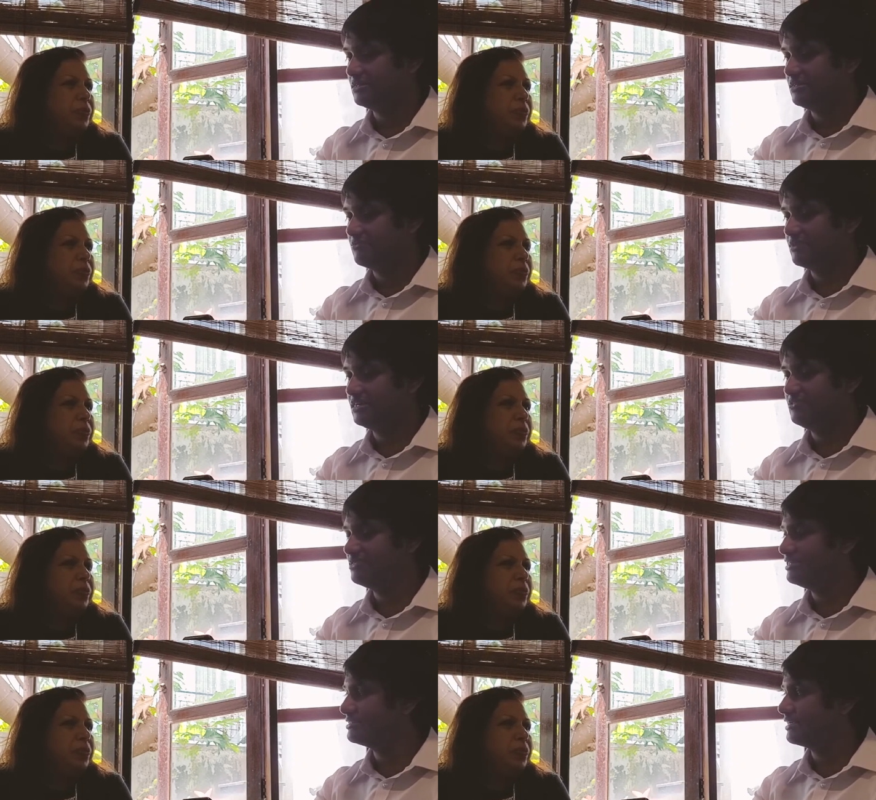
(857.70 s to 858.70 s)
Speaker 1: What do you
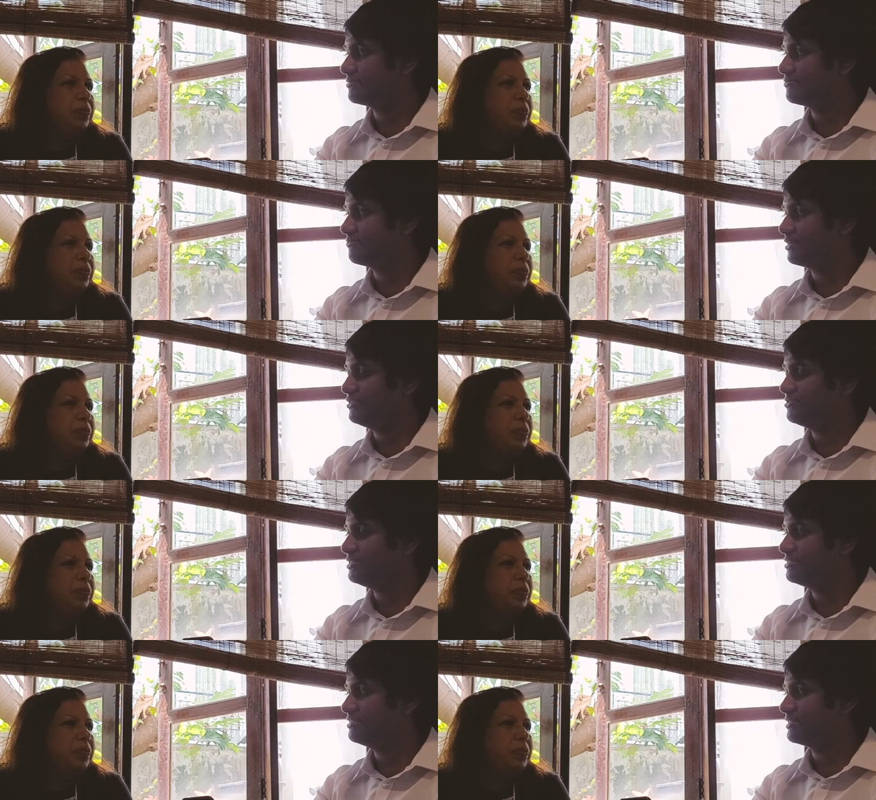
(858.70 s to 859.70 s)
think that? What do you
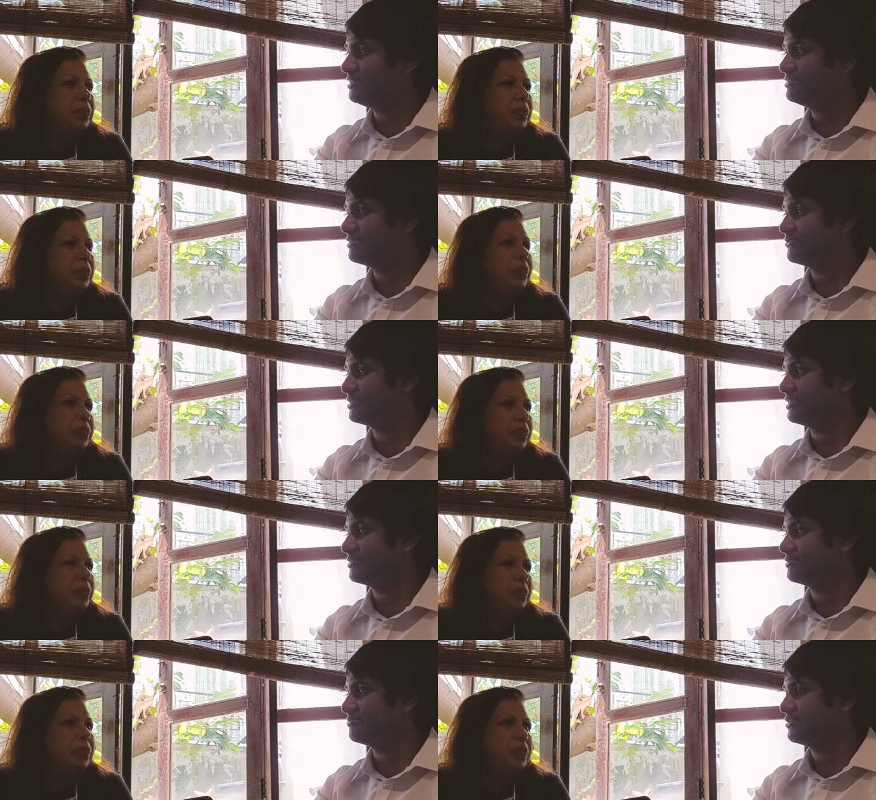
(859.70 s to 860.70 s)
think the reason for that is?
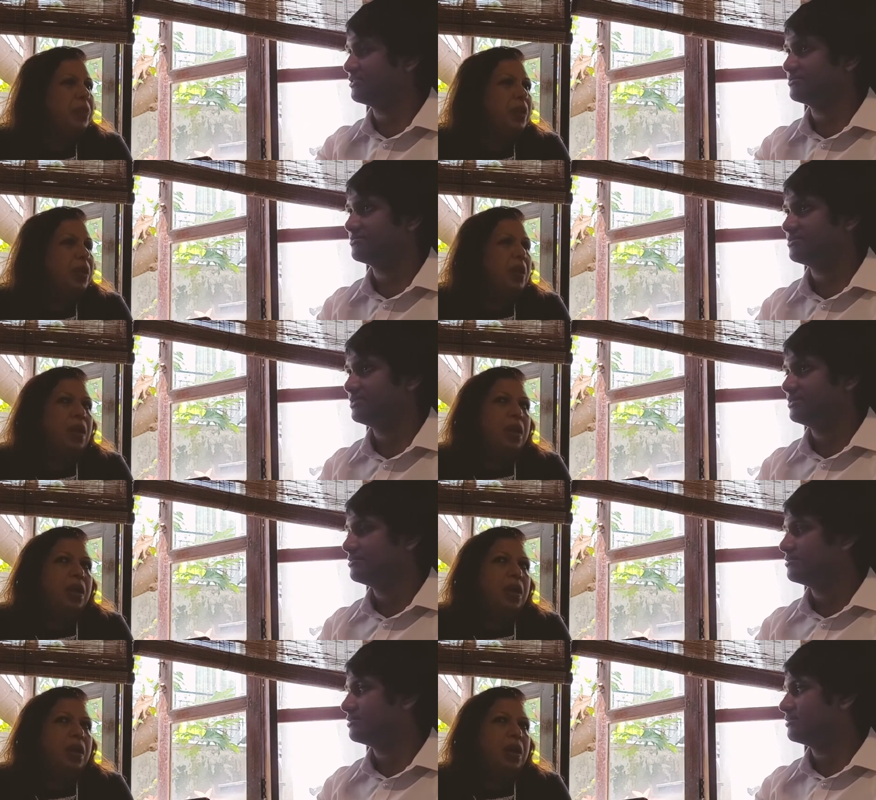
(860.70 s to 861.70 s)
Because
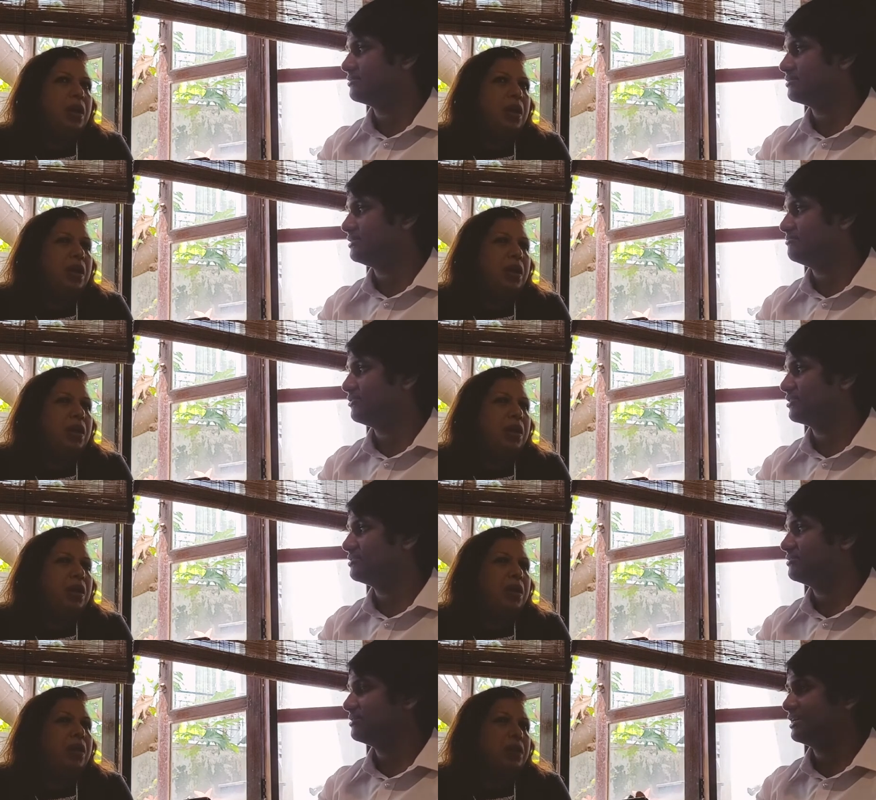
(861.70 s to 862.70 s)
uh, in
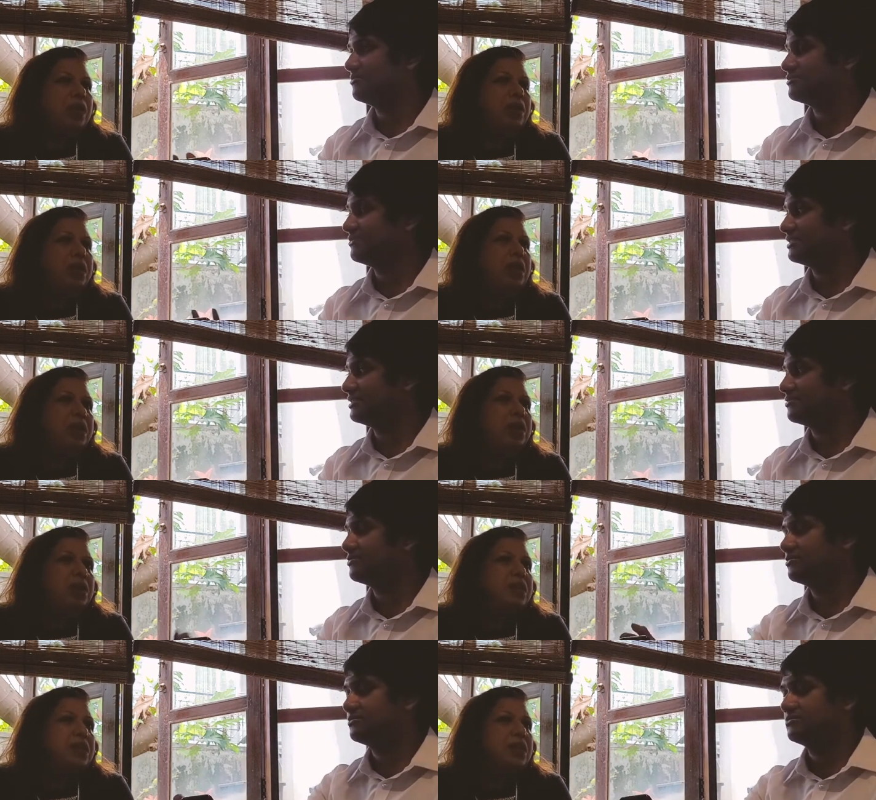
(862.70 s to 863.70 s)
modern times,
Speaker 2: yeah,
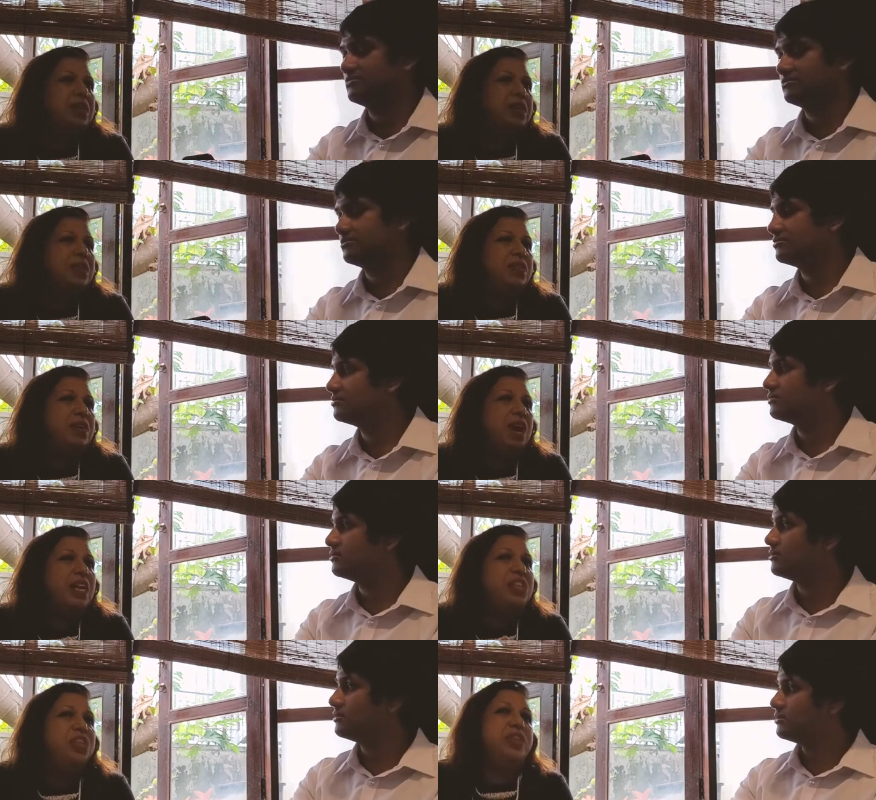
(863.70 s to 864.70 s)
yes, it, it's a
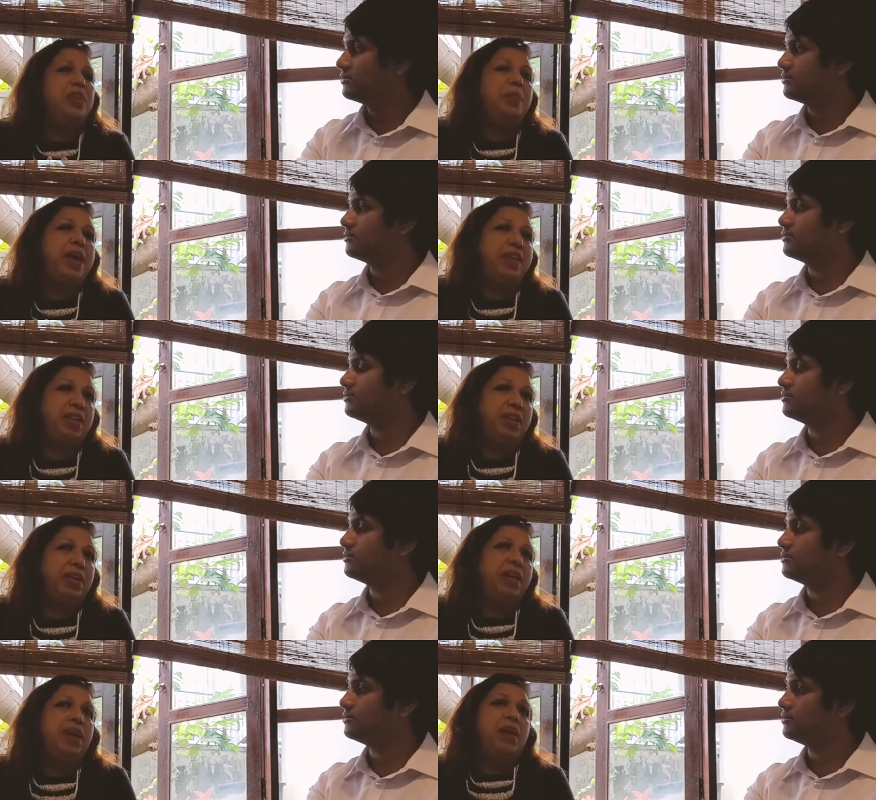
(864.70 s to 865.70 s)
cultural barrier.
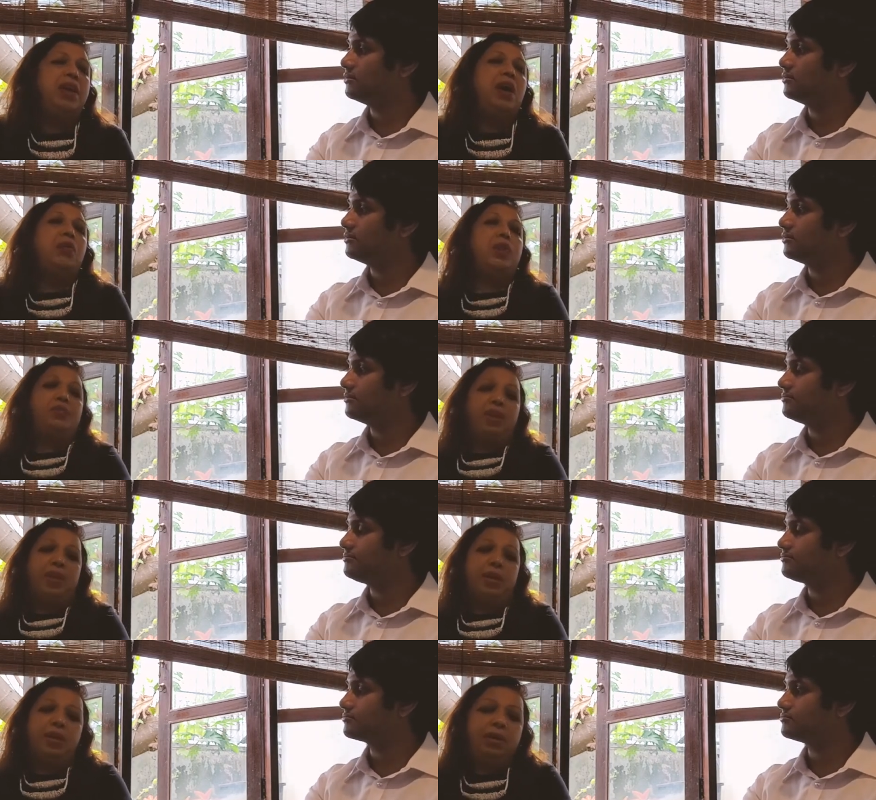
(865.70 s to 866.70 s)
Now
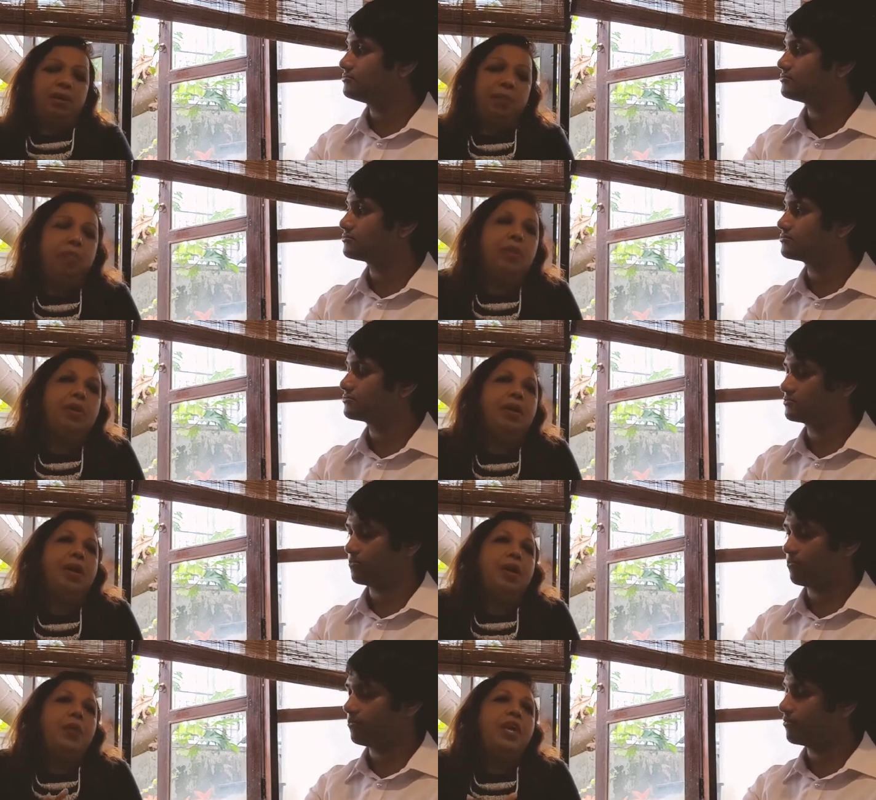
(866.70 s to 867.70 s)
even uh,
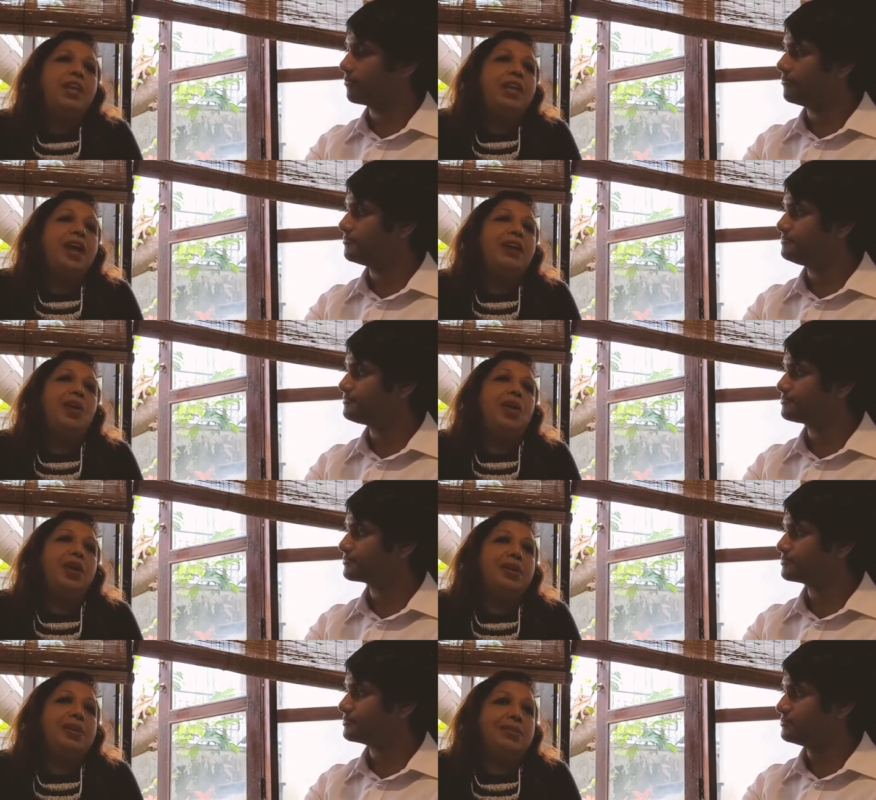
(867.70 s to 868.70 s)
when young
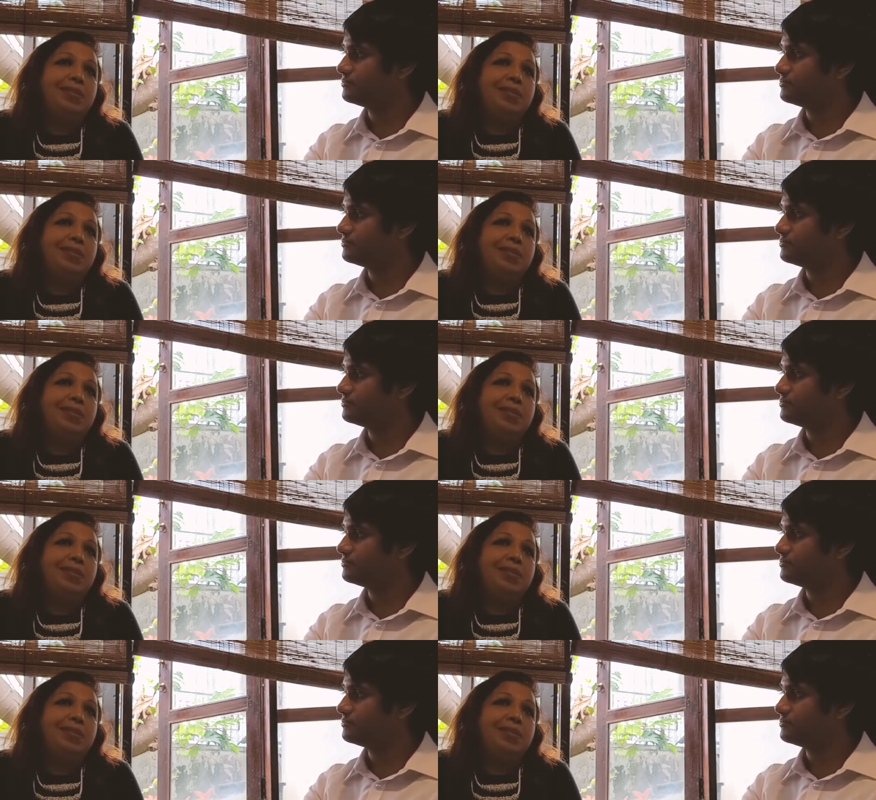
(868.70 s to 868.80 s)
lawyers